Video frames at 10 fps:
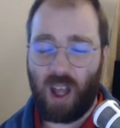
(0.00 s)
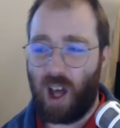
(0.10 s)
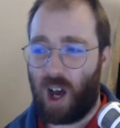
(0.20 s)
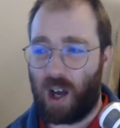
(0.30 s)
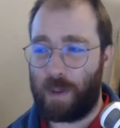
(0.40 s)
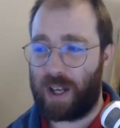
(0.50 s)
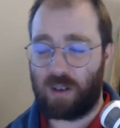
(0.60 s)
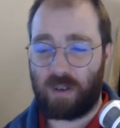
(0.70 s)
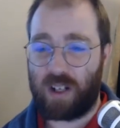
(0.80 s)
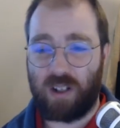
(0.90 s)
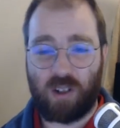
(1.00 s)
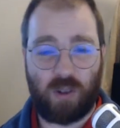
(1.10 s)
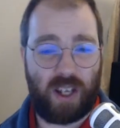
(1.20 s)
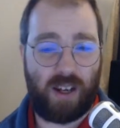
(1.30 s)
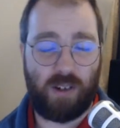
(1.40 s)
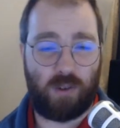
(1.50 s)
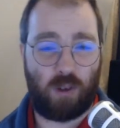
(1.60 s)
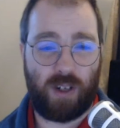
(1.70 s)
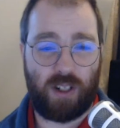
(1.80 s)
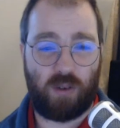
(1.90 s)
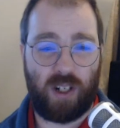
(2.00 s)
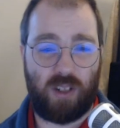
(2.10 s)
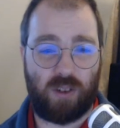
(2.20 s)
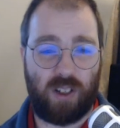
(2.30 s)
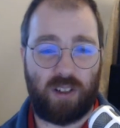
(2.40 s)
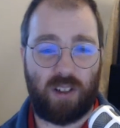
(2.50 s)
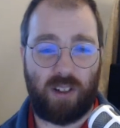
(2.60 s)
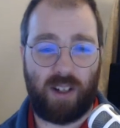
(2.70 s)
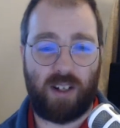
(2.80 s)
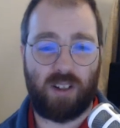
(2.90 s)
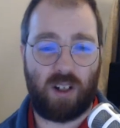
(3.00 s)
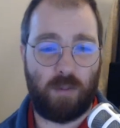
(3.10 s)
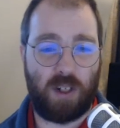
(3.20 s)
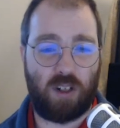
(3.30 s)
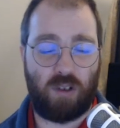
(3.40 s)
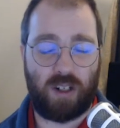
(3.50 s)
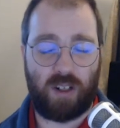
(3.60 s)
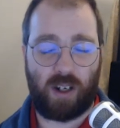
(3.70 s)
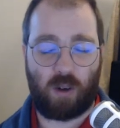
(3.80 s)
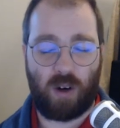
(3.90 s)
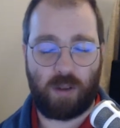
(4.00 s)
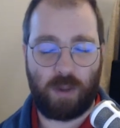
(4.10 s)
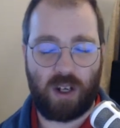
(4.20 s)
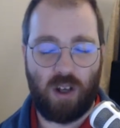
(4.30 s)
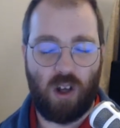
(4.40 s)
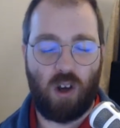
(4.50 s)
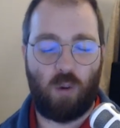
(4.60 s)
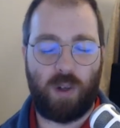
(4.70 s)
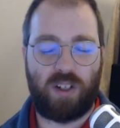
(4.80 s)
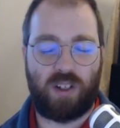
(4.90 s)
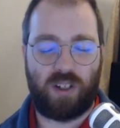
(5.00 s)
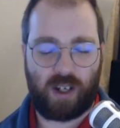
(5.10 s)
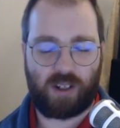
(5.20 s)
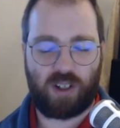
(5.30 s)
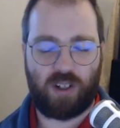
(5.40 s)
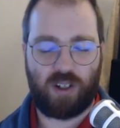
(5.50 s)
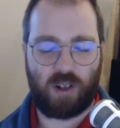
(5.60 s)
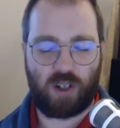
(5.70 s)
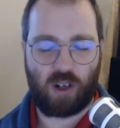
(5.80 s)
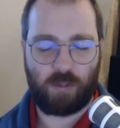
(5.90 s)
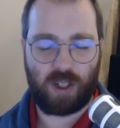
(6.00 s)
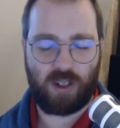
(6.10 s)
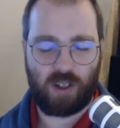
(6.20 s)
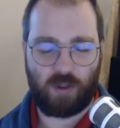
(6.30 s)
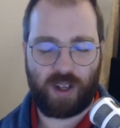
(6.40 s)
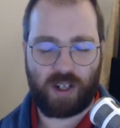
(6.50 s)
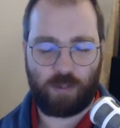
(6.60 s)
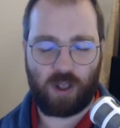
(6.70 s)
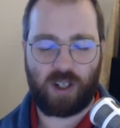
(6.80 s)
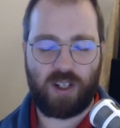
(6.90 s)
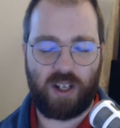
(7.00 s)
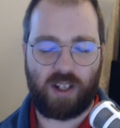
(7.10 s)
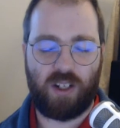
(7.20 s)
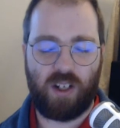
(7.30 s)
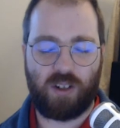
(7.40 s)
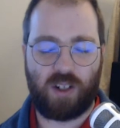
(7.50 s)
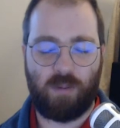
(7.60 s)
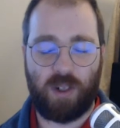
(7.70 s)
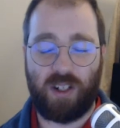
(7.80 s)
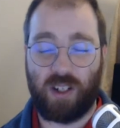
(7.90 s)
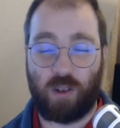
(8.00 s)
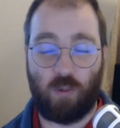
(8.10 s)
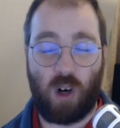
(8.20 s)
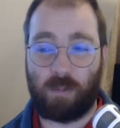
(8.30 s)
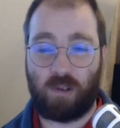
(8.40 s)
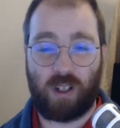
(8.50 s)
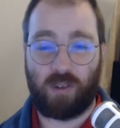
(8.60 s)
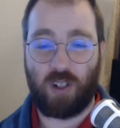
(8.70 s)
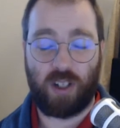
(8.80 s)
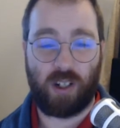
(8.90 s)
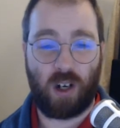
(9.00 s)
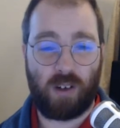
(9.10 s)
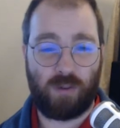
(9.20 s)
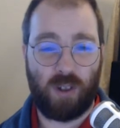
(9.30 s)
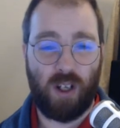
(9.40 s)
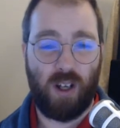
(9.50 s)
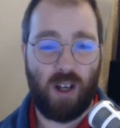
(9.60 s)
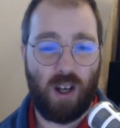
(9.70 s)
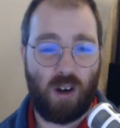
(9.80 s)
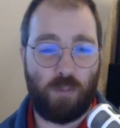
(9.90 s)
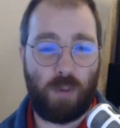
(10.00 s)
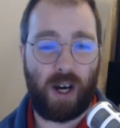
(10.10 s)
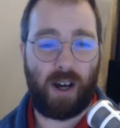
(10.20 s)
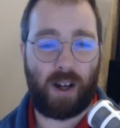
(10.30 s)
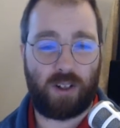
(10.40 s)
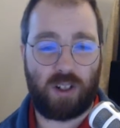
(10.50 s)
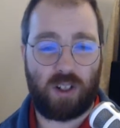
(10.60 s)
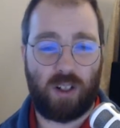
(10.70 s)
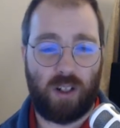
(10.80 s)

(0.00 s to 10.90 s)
I may not reach until the end of 2020 or something like that. It's going to be stretched out quite a bit, which sucks because I was hoping to deal with Asperger's next year. I was hoping to just wipe chronic fatigue off, but